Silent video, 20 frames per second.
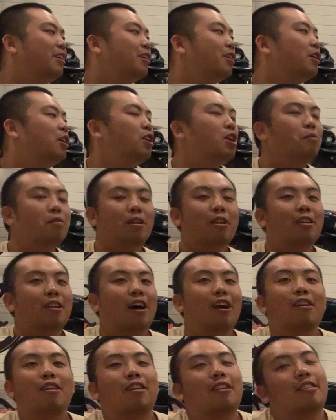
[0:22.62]
you know, when
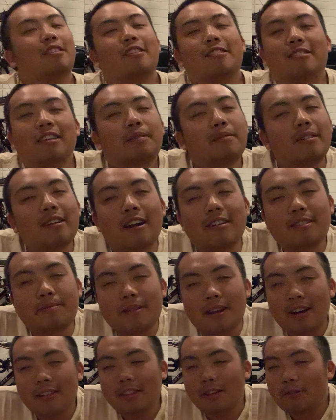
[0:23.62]
I don't, there's someone has to
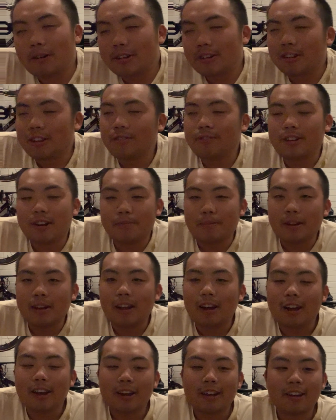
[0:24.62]
be out there watching this video, be
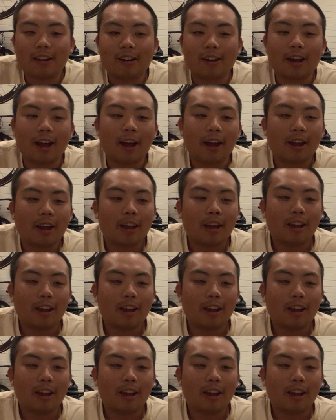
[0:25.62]
like, okay,